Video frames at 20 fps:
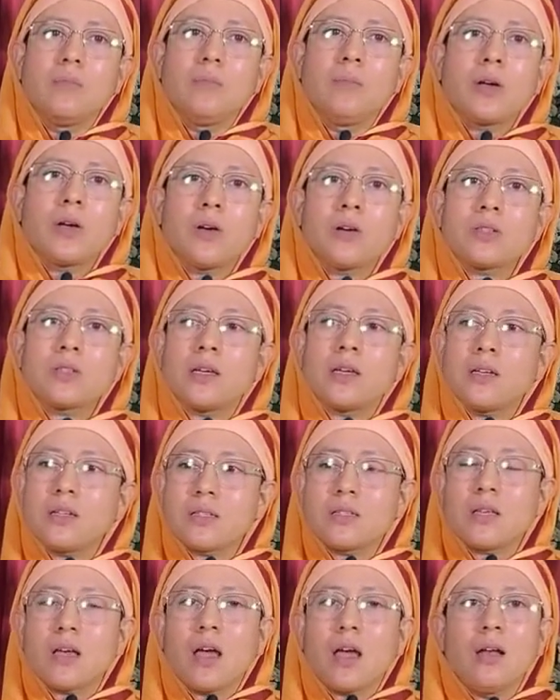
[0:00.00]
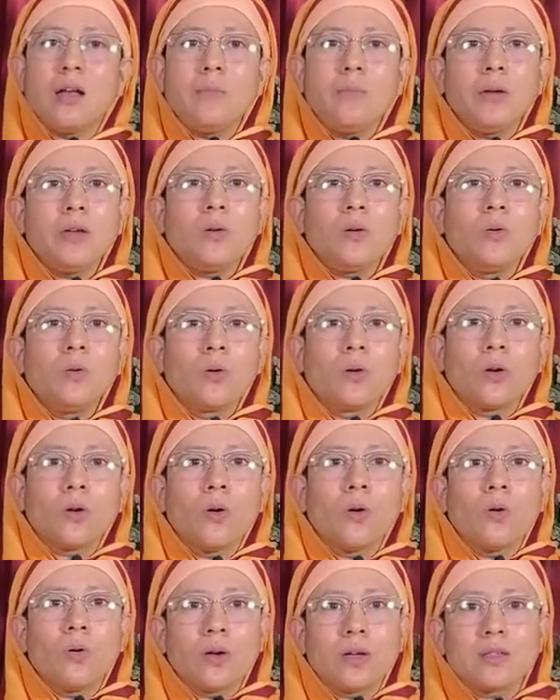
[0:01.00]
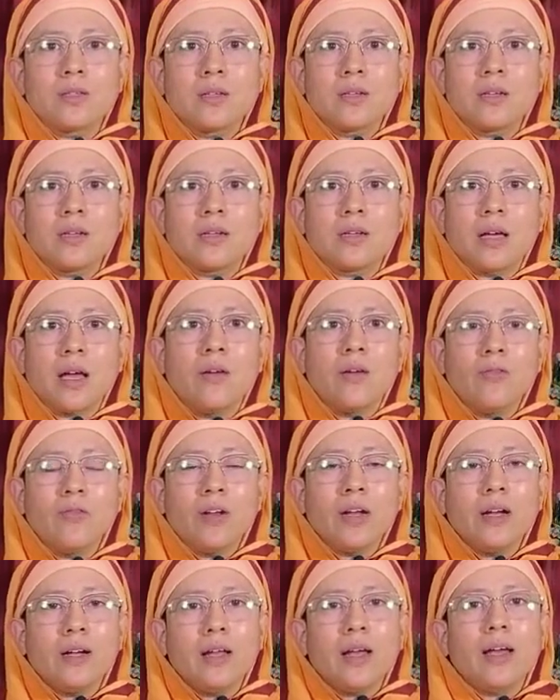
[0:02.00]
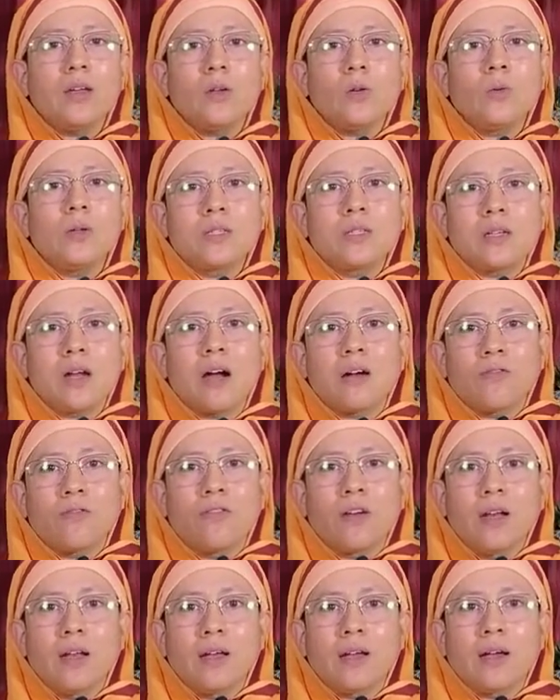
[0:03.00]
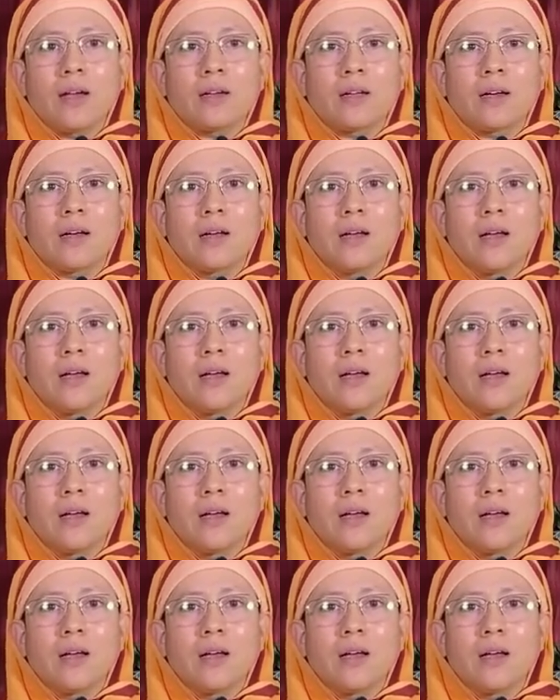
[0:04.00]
because it is helping you grow, isn't it? Every day you will start feeling it.